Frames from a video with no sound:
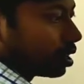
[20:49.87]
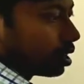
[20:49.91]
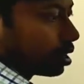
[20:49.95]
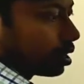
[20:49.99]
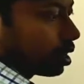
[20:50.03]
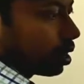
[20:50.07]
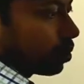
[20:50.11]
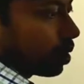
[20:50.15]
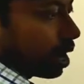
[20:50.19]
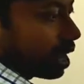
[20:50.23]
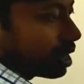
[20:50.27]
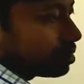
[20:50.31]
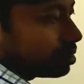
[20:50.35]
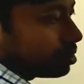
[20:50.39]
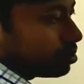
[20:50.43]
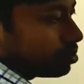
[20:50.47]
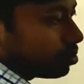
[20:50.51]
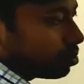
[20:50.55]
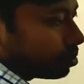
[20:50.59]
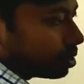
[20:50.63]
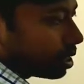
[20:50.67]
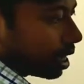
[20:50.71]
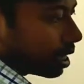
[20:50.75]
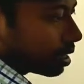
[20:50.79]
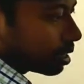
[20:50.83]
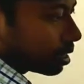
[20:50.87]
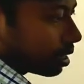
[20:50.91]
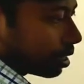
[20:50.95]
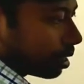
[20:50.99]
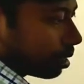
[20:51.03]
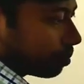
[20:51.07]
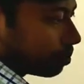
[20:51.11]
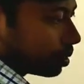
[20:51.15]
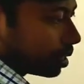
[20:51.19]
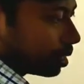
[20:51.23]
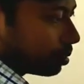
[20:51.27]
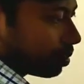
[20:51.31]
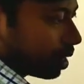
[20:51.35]
Now, as you know that
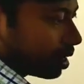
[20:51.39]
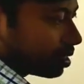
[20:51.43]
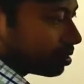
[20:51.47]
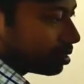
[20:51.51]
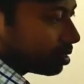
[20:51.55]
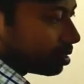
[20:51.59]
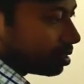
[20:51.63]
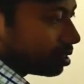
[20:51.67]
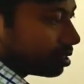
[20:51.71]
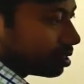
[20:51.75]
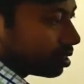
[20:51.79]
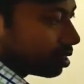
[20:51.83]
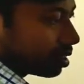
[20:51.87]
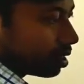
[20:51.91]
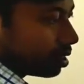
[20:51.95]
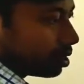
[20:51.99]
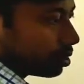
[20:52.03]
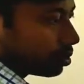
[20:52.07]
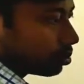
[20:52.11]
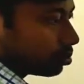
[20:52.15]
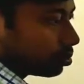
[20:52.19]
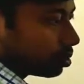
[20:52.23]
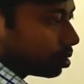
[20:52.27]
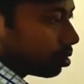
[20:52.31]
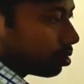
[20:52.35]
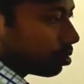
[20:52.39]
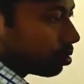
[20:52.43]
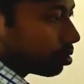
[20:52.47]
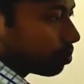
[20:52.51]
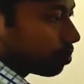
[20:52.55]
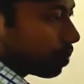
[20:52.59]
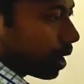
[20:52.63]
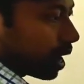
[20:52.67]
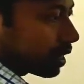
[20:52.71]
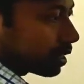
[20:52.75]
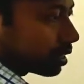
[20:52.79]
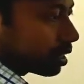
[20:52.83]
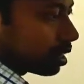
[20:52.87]
v by c is equal to your
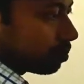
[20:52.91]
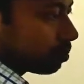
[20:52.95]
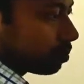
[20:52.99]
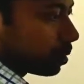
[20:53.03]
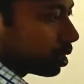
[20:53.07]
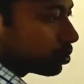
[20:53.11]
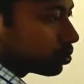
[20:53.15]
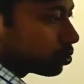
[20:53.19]
Mach number,